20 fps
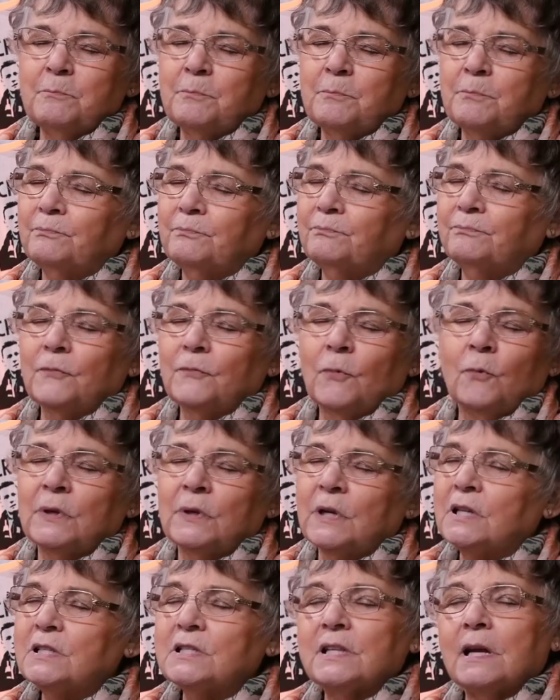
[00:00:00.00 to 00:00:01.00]
a, will
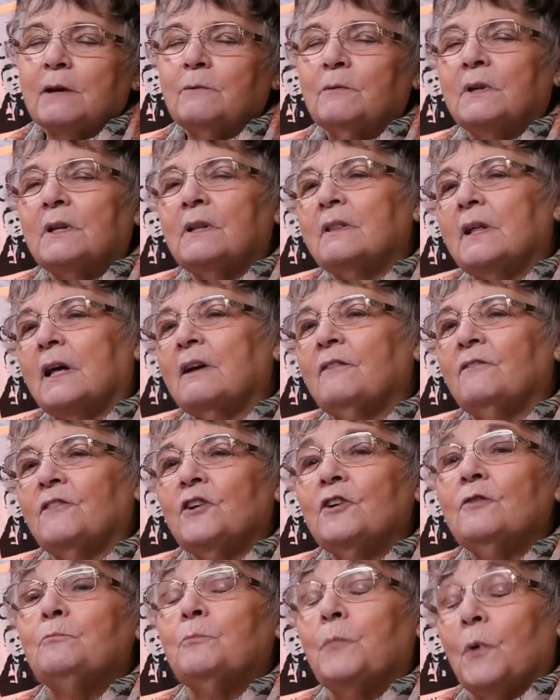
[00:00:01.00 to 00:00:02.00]
not say what I think of
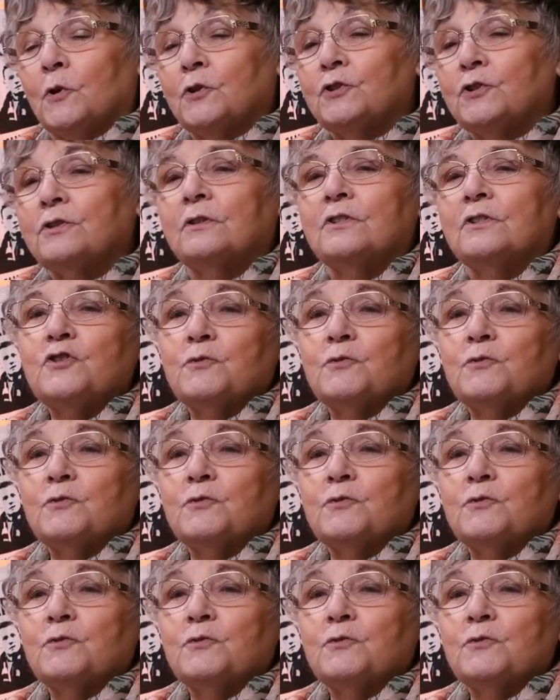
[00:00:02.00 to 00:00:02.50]
her, but